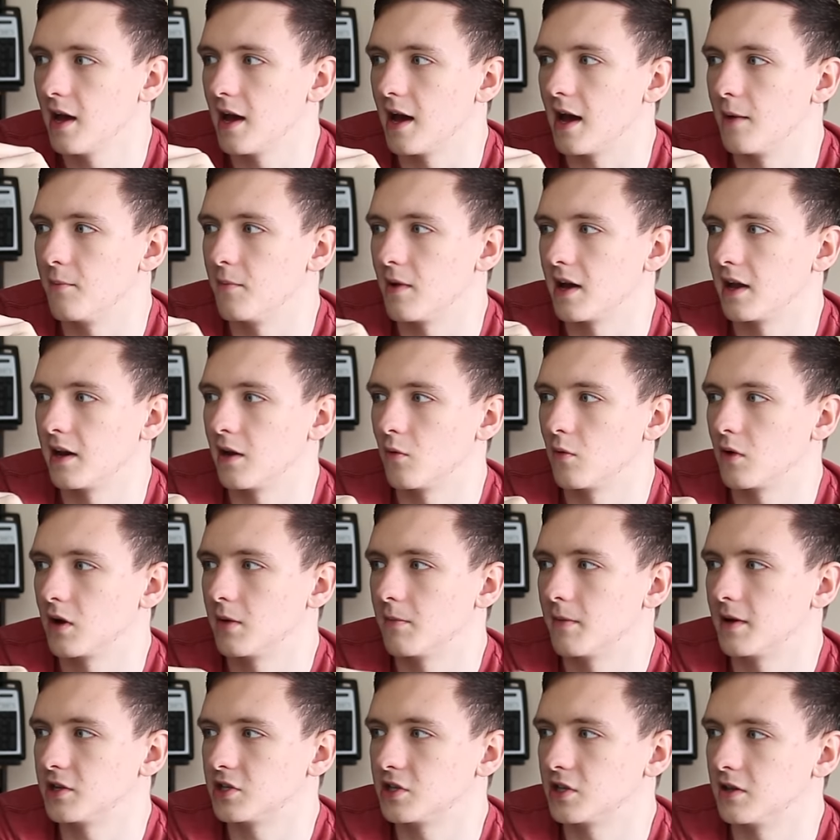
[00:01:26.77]
Um, and I want
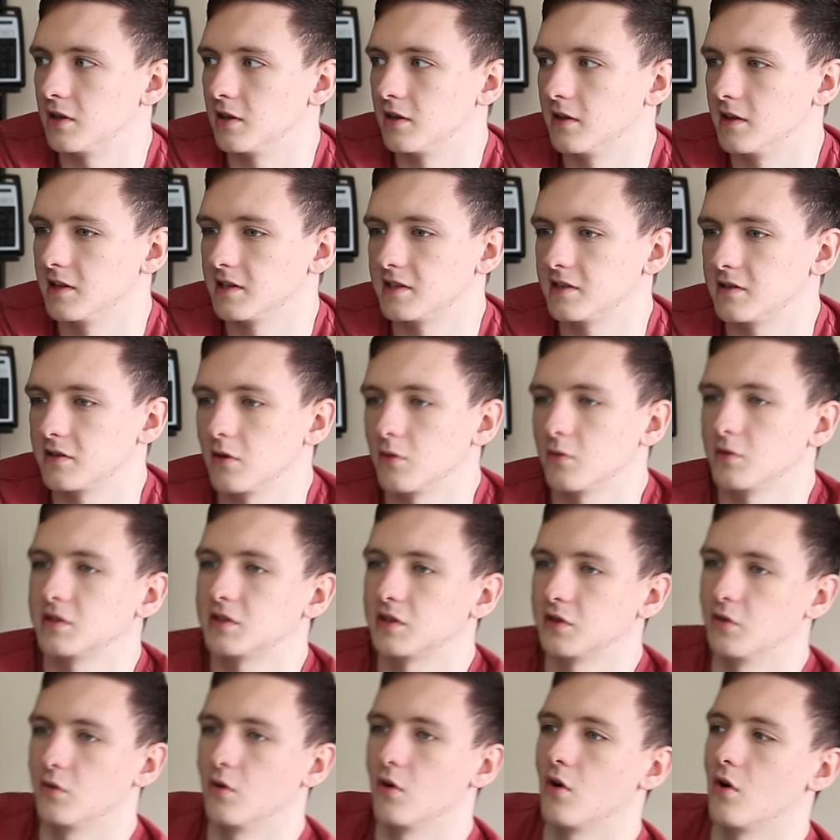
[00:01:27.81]
to mention that this is
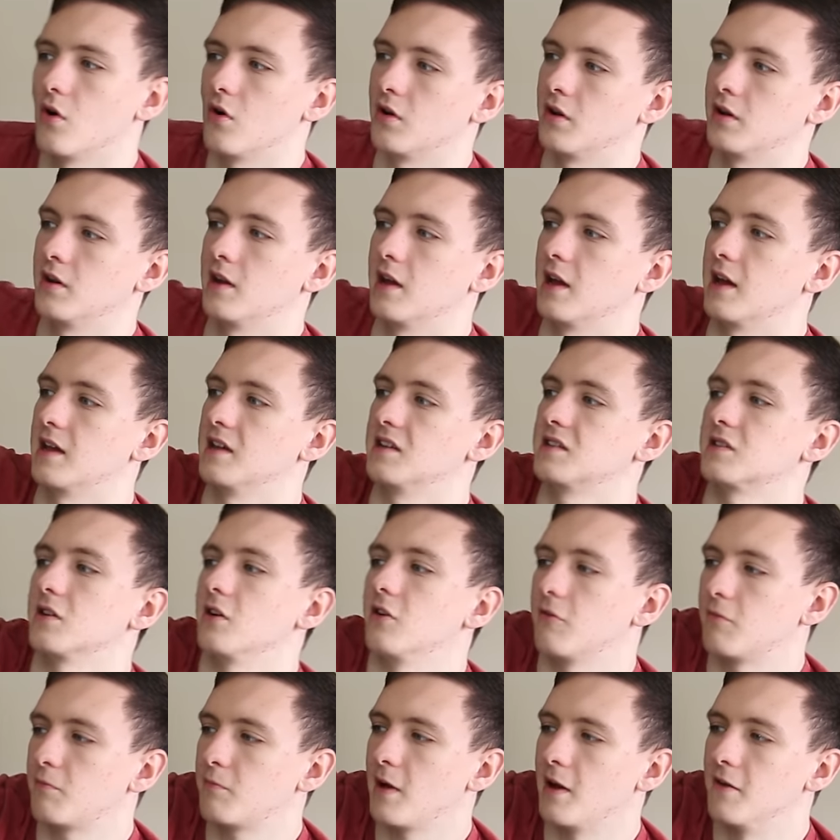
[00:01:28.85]
also on a sort
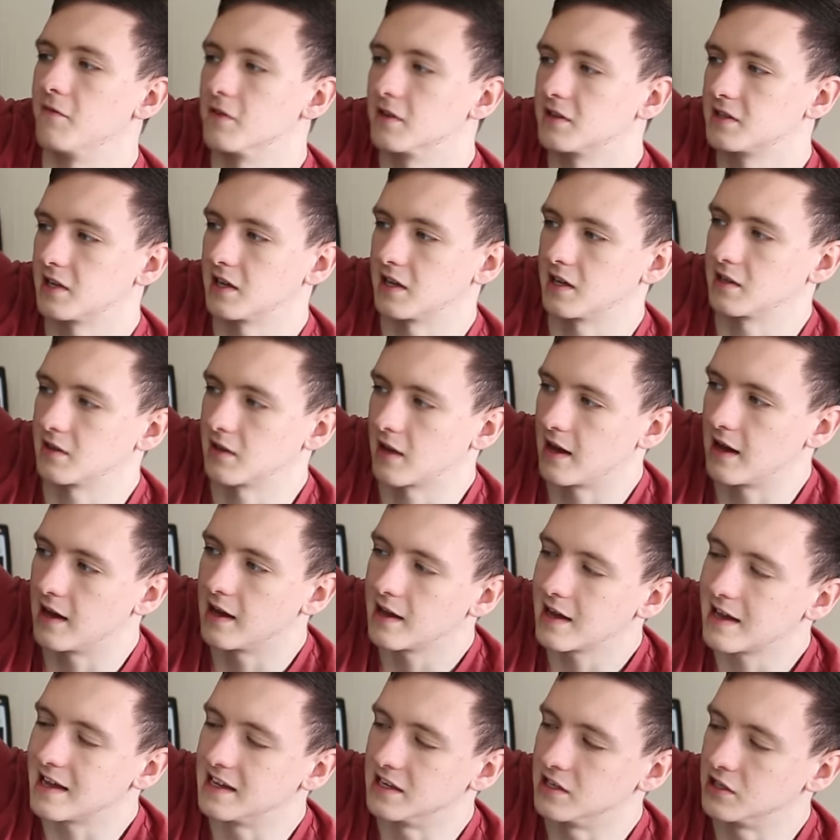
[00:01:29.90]
of pivoting uh,
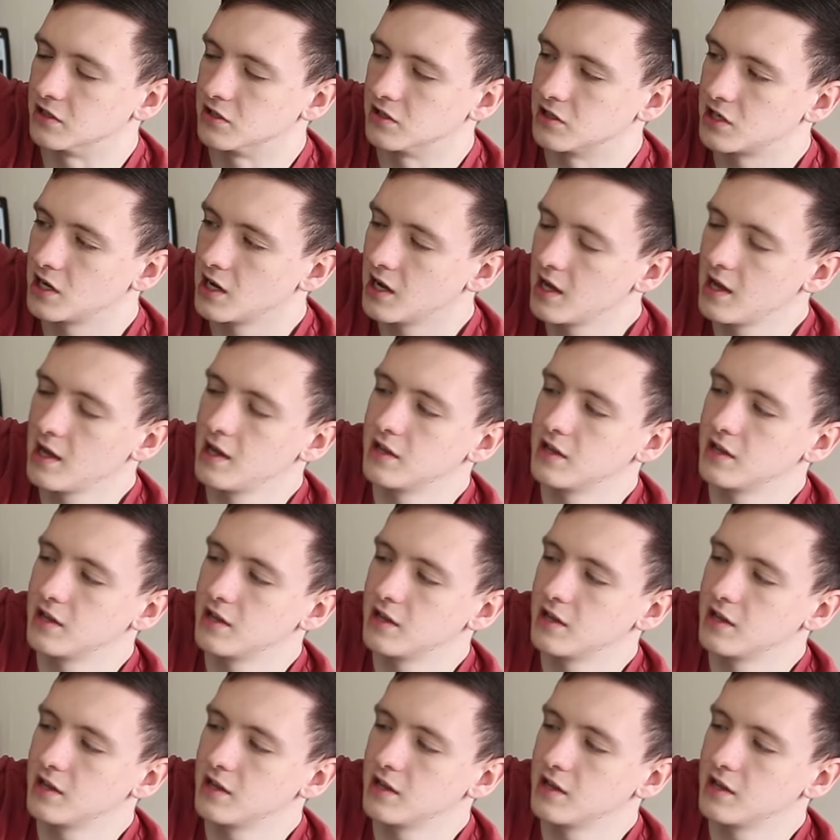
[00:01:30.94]
hinge,